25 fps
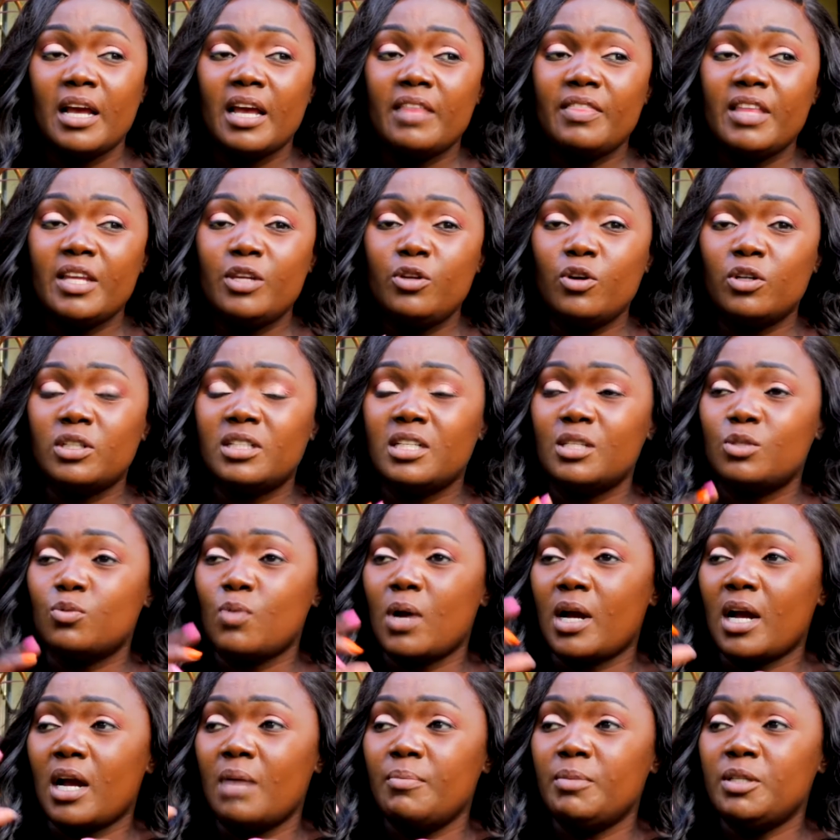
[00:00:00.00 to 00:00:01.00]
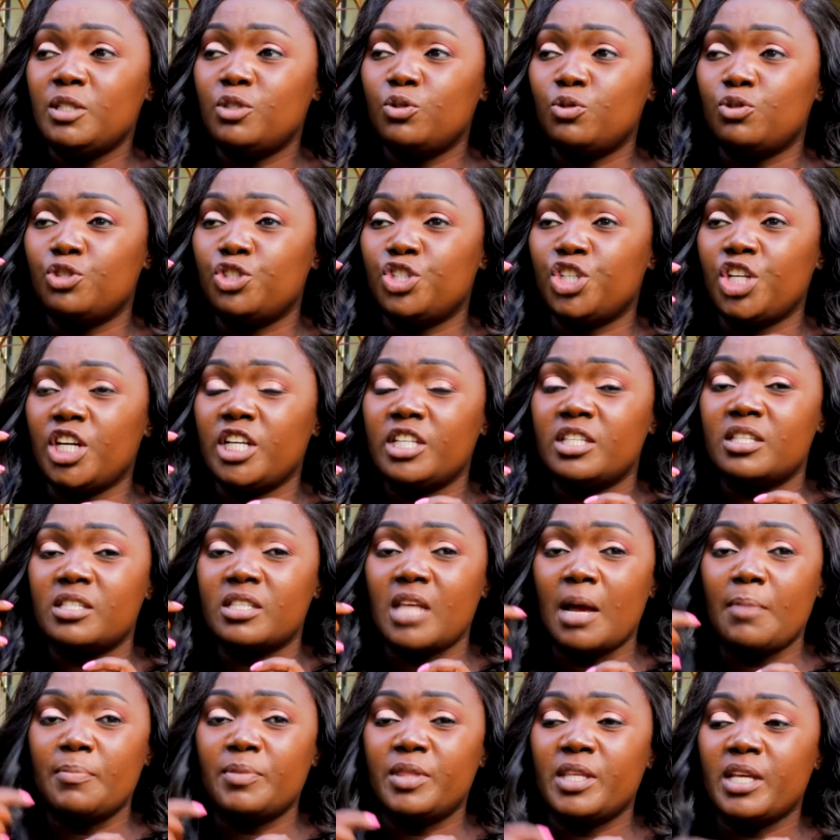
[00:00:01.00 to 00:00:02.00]
the doctors were coming to change
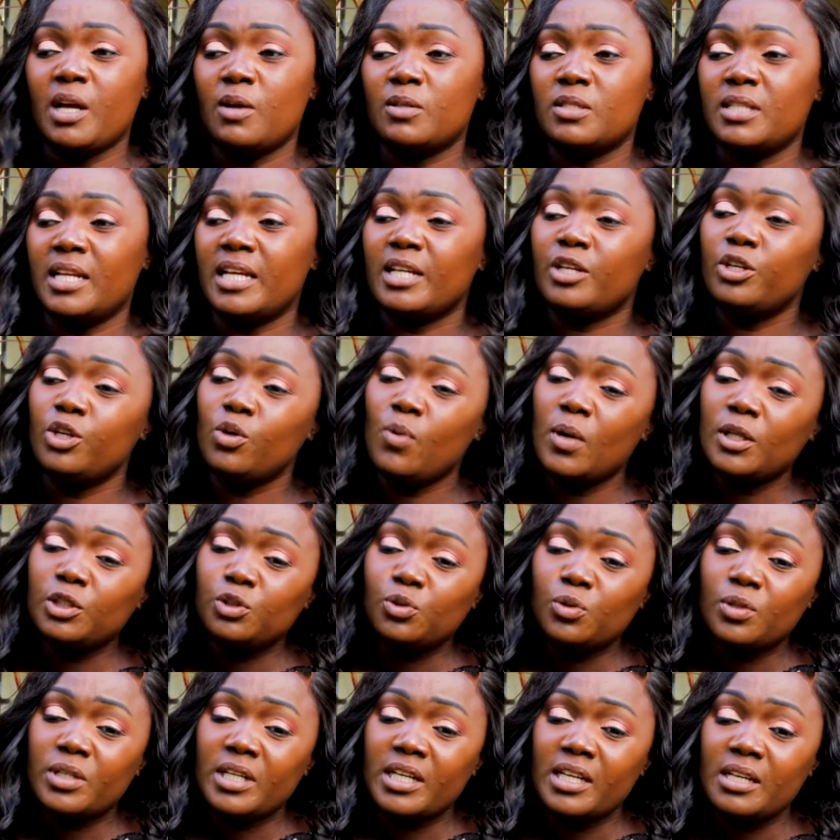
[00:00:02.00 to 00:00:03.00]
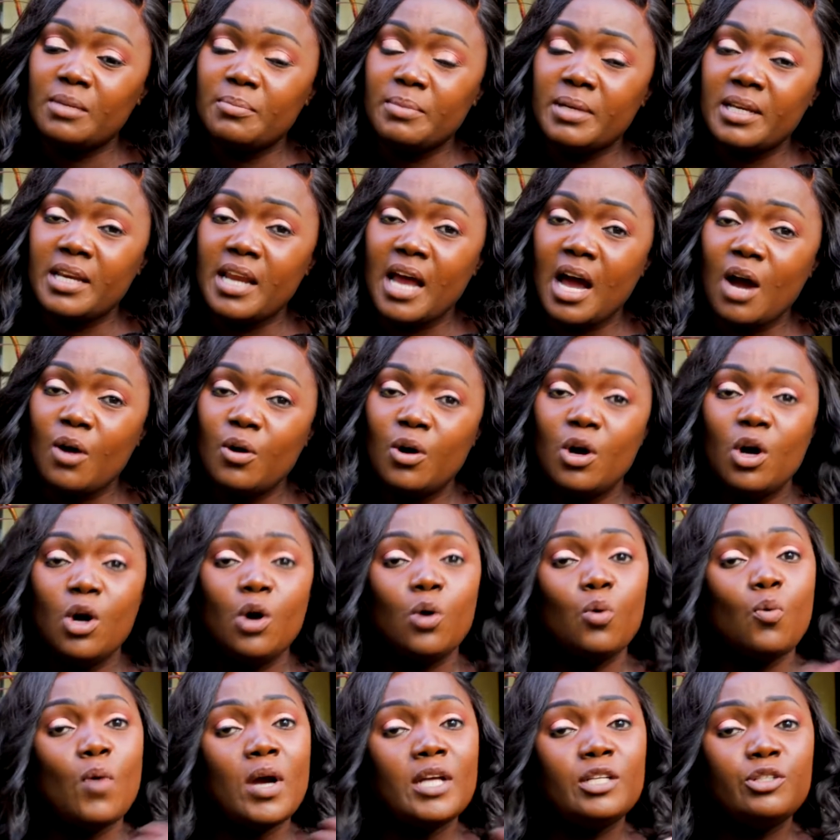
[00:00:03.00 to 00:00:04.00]
something, I was like, you want to kill me now?
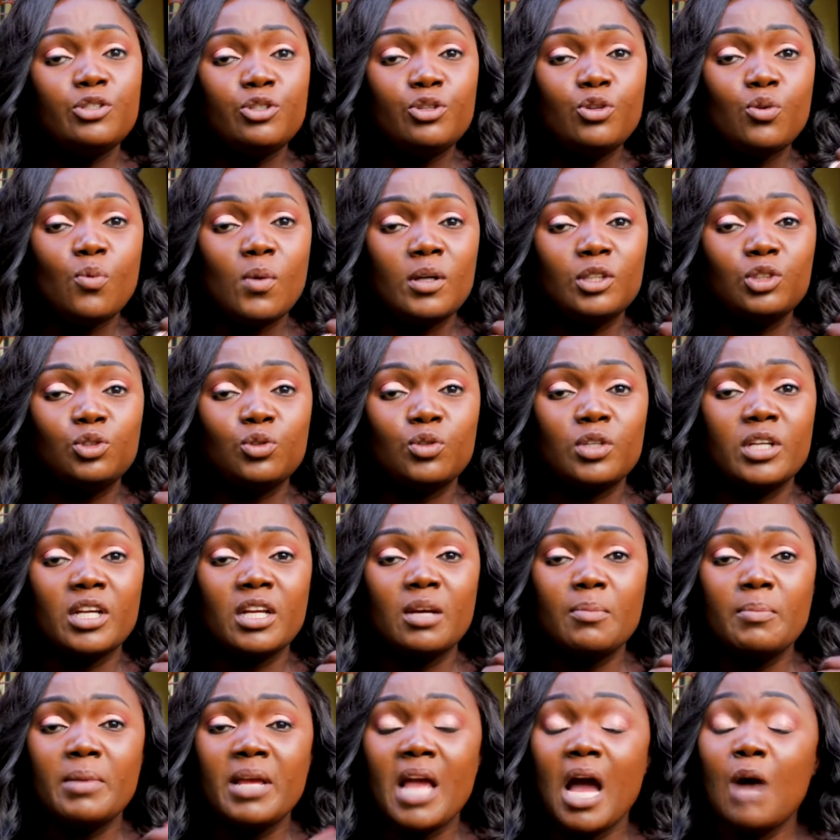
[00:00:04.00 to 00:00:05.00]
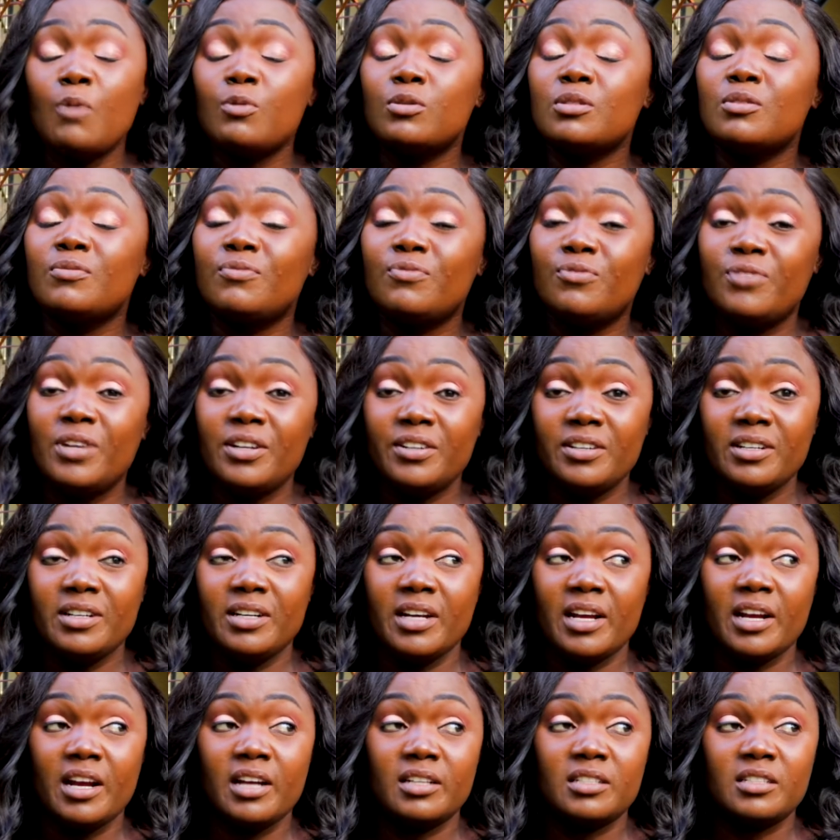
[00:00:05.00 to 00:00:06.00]
Why do you want to kill me? I was very
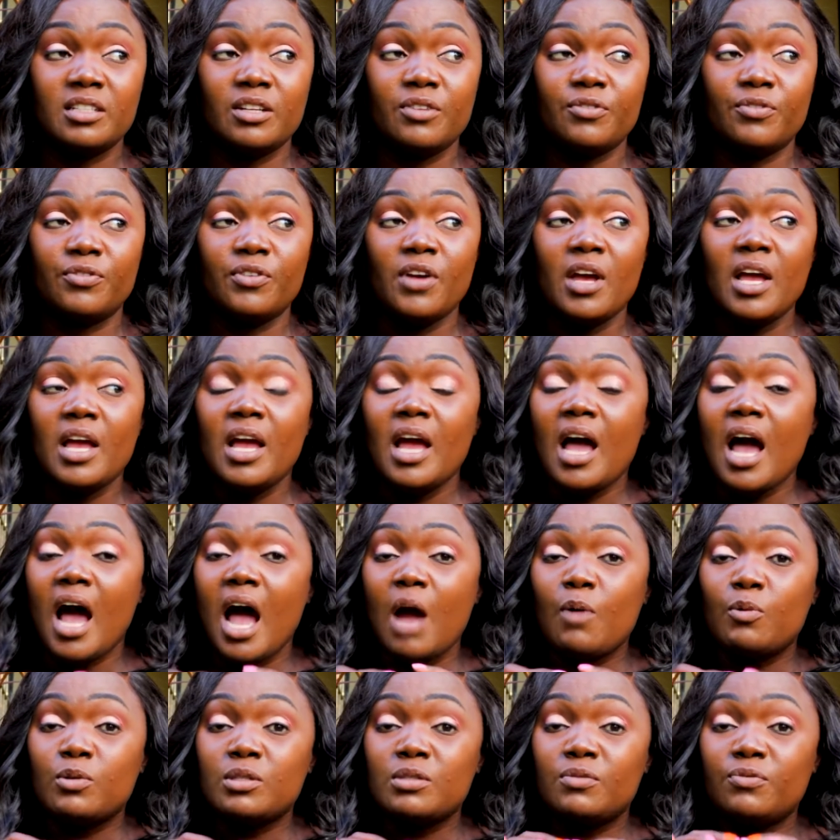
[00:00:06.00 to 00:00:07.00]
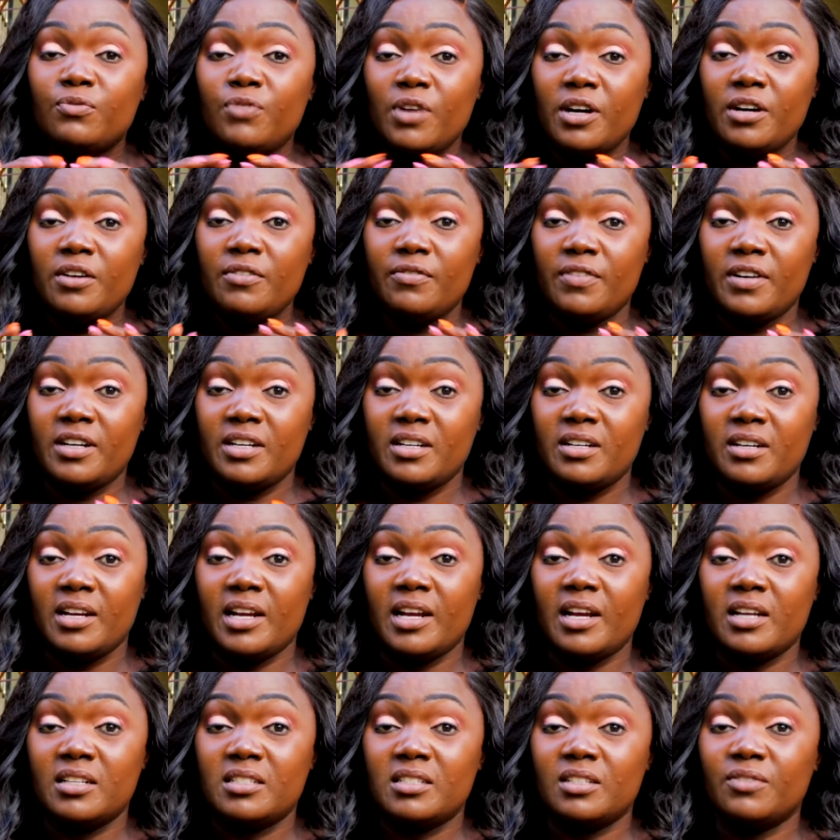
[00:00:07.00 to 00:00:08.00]
negative. I was very, very
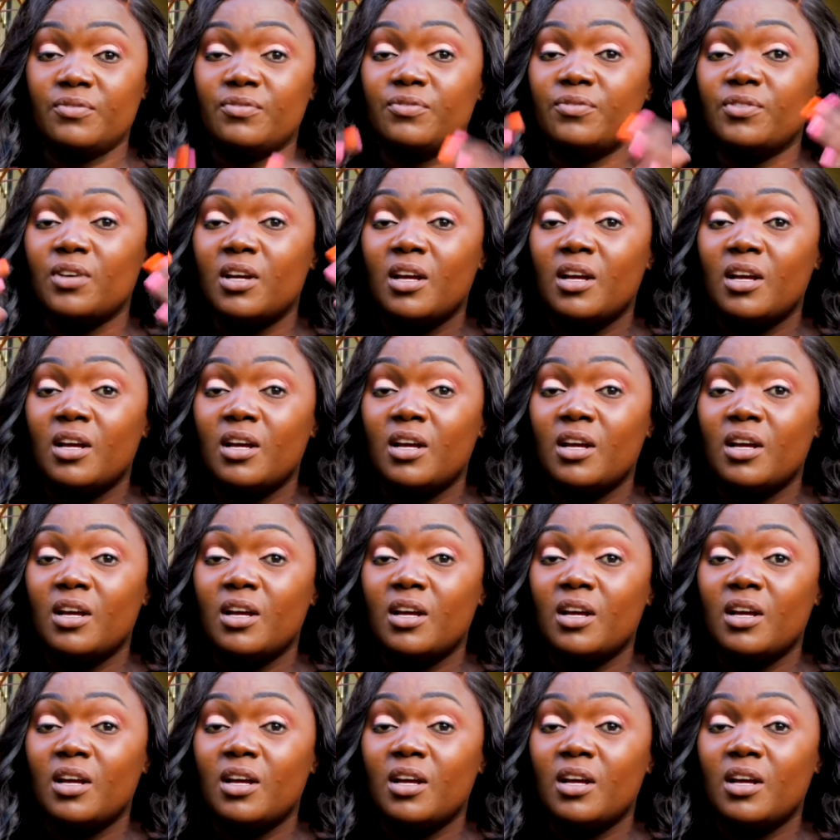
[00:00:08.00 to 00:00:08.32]
negative